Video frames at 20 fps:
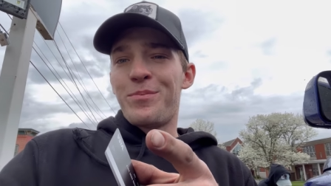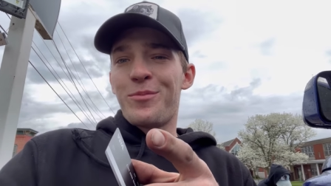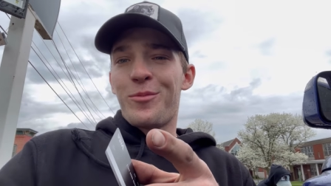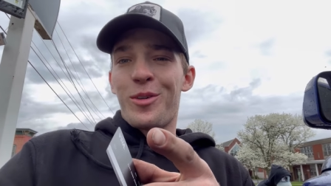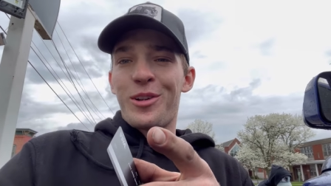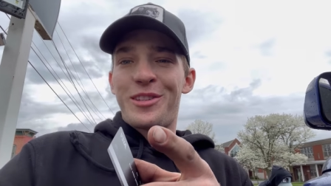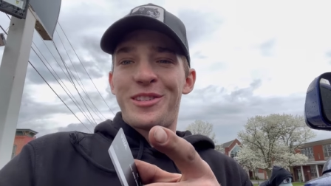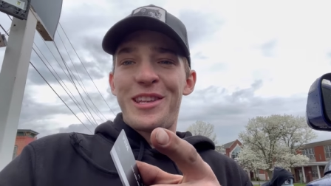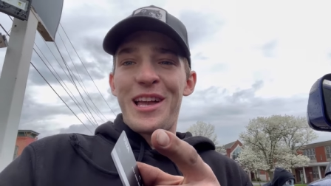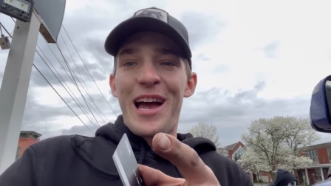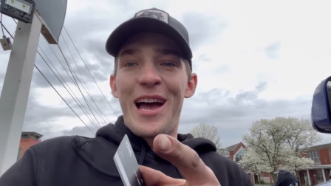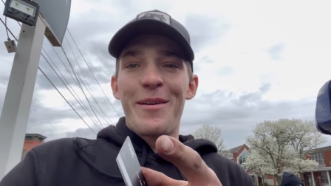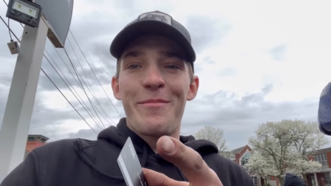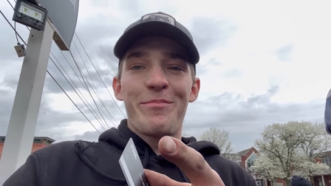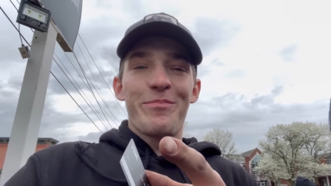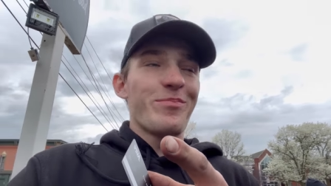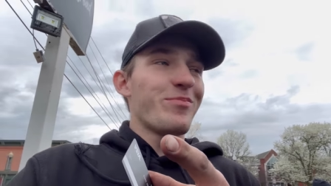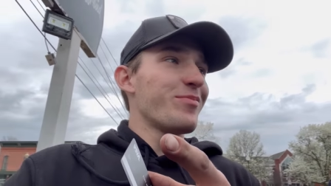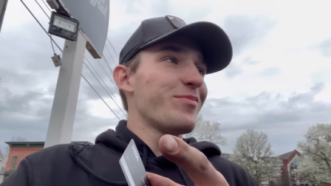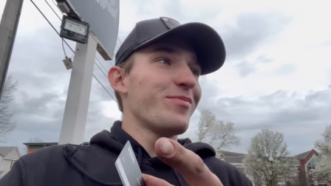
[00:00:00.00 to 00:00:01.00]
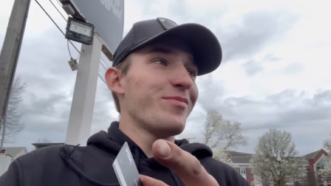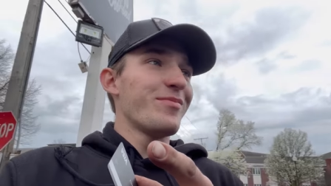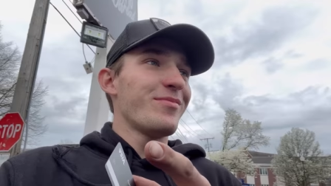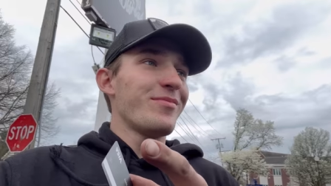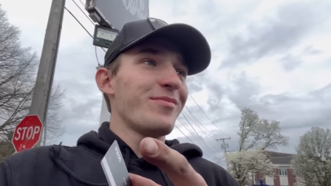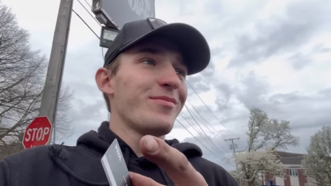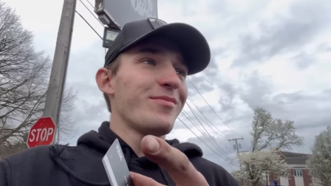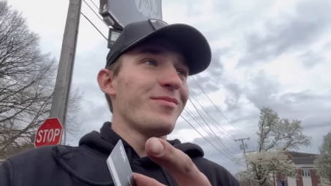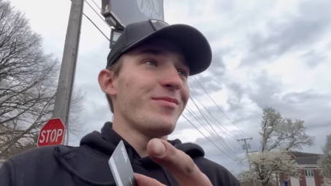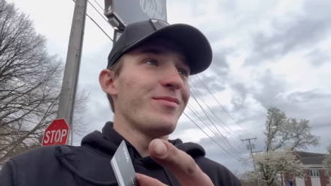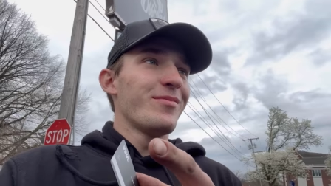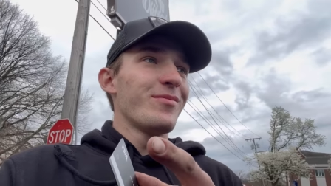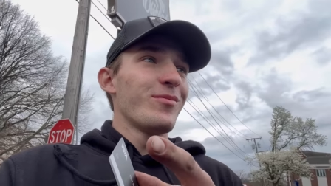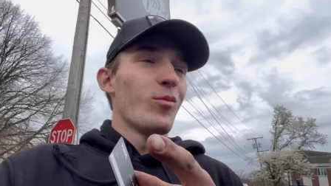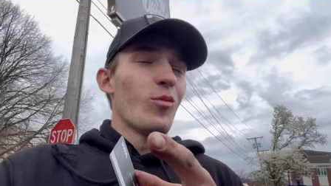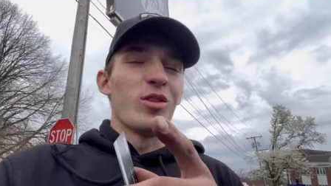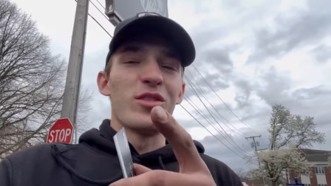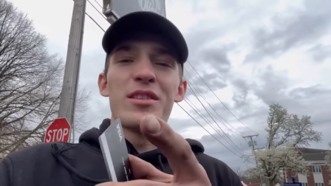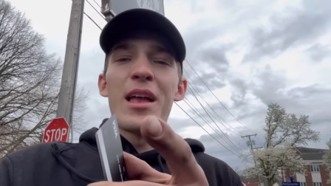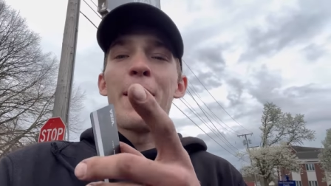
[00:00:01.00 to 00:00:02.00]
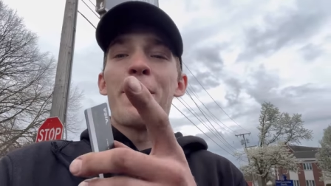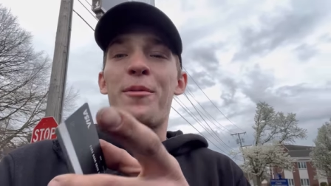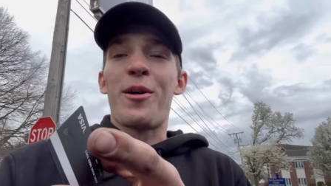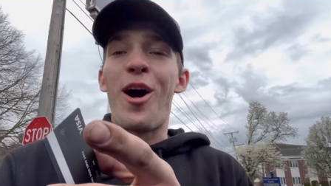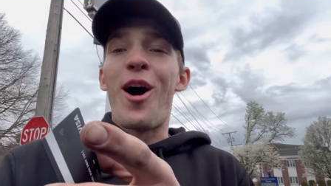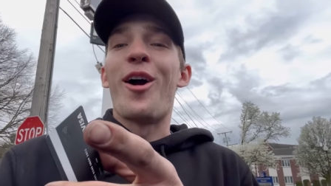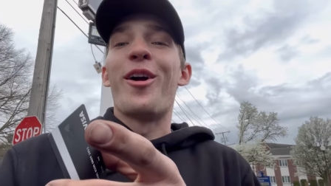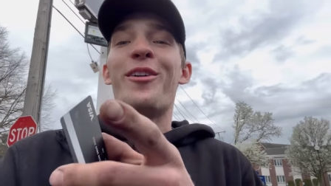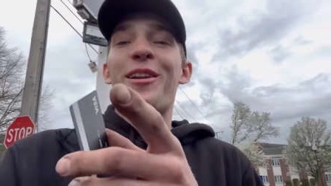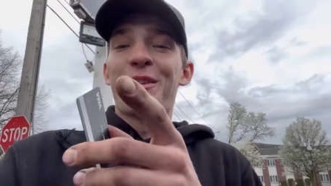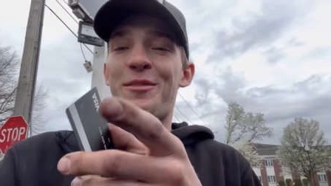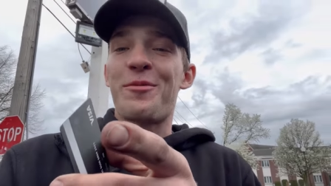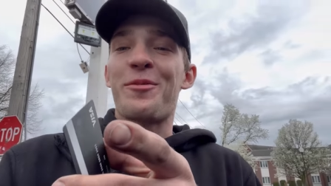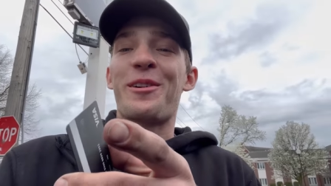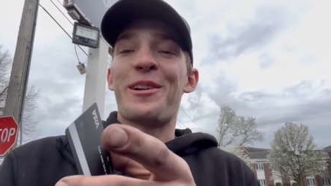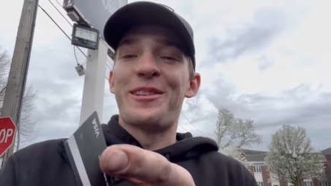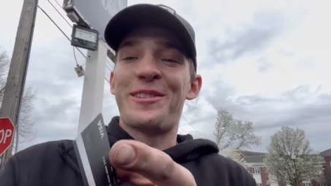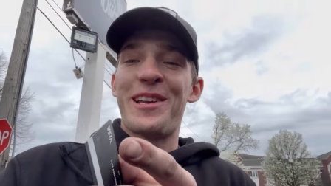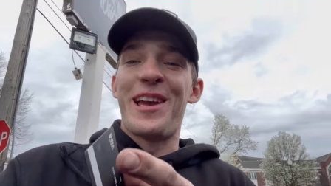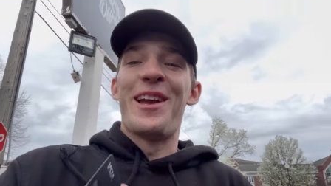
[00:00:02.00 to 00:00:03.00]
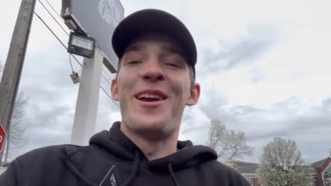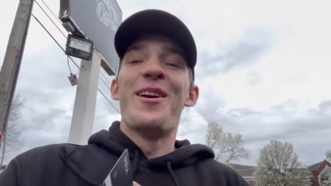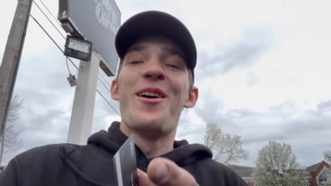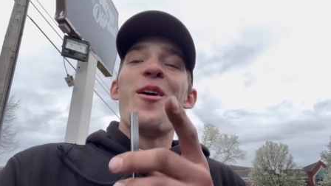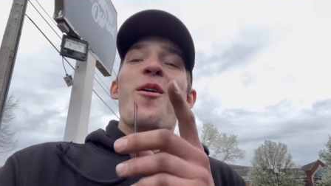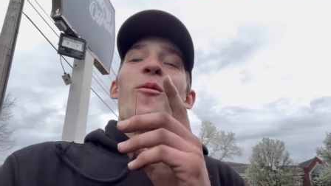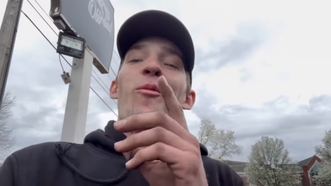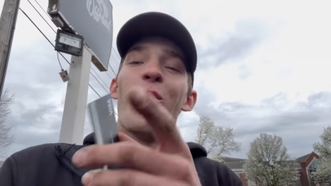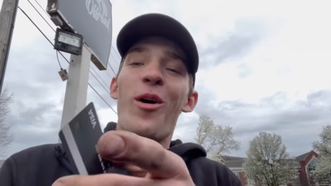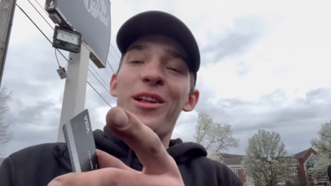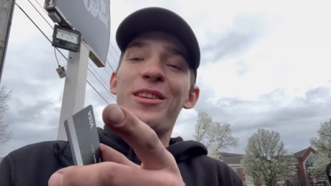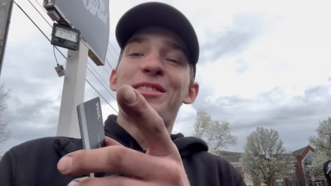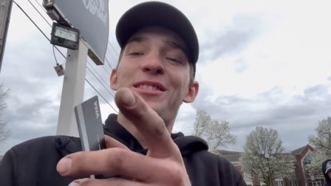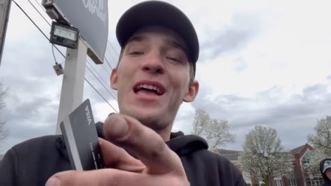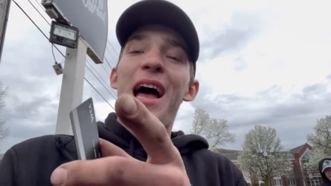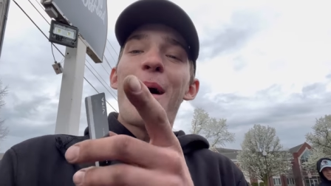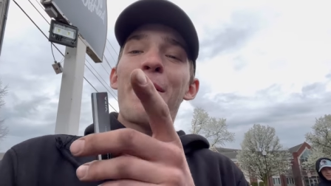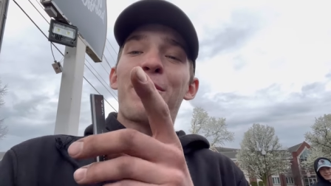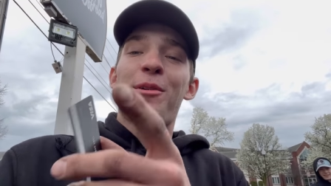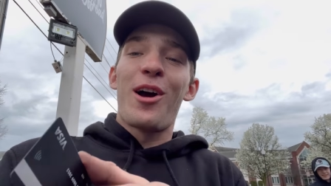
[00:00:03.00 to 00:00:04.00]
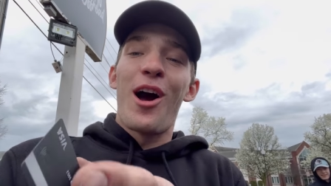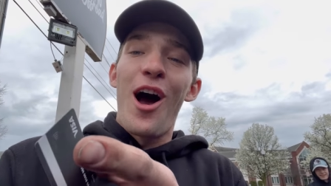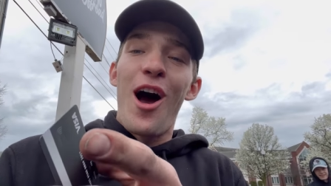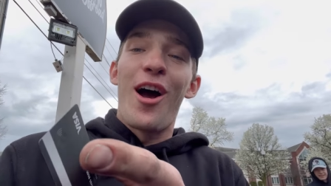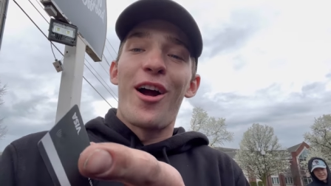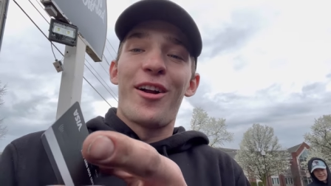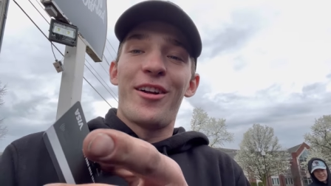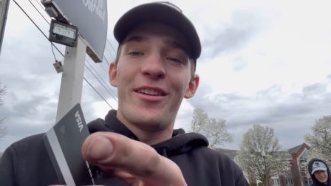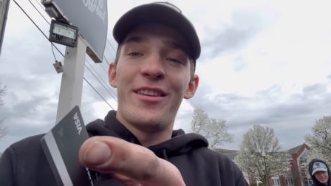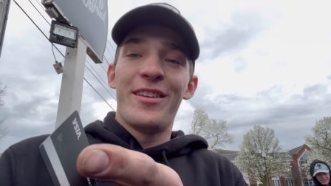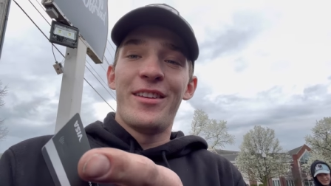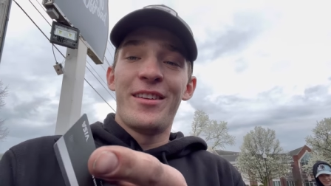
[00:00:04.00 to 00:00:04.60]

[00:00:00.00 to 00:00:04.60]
one-stop, one-stop card, that's what we're gonna say. One-stop card